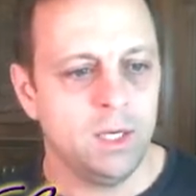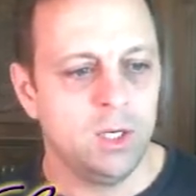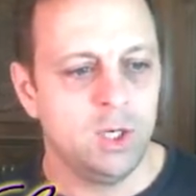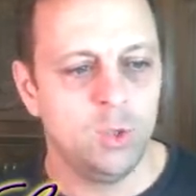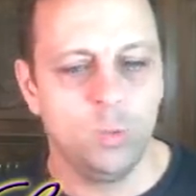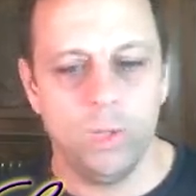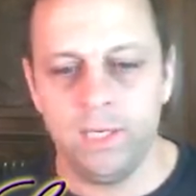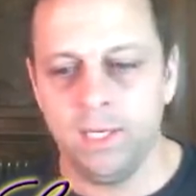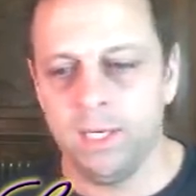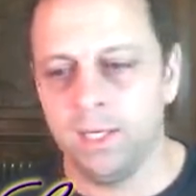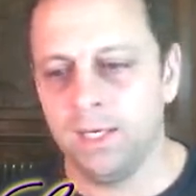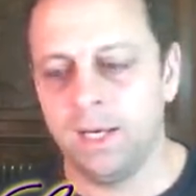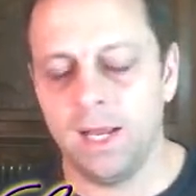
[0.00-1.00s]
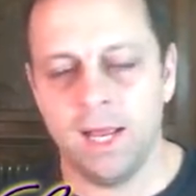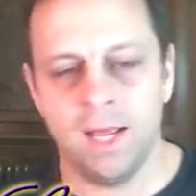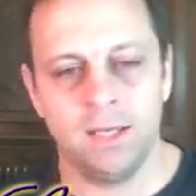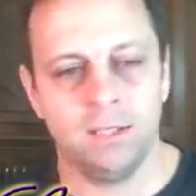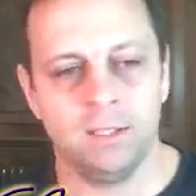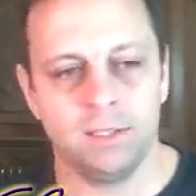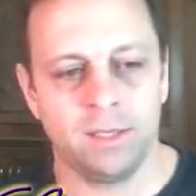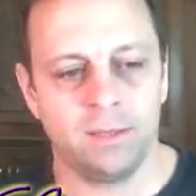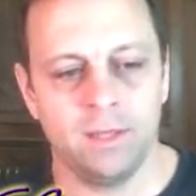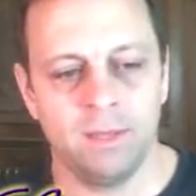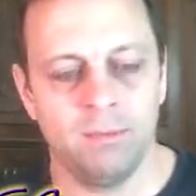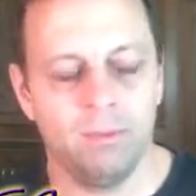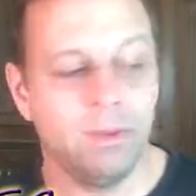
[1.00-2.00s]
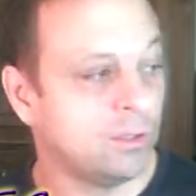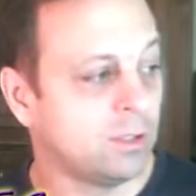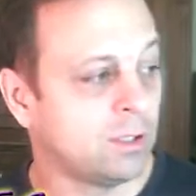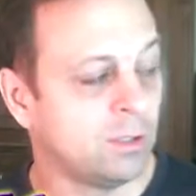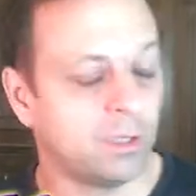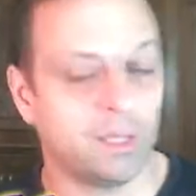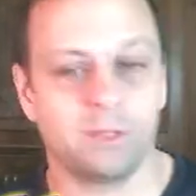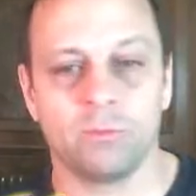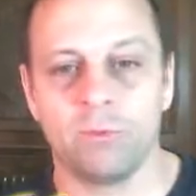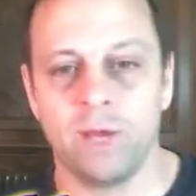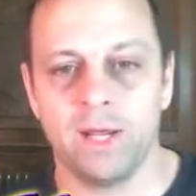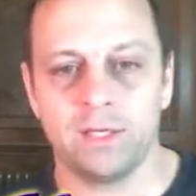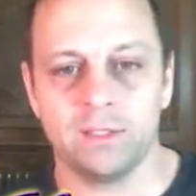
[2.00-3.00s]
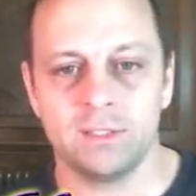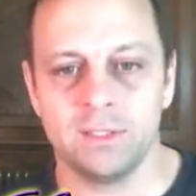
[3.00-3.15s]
who went in, and you look at them, and you can look at the ranked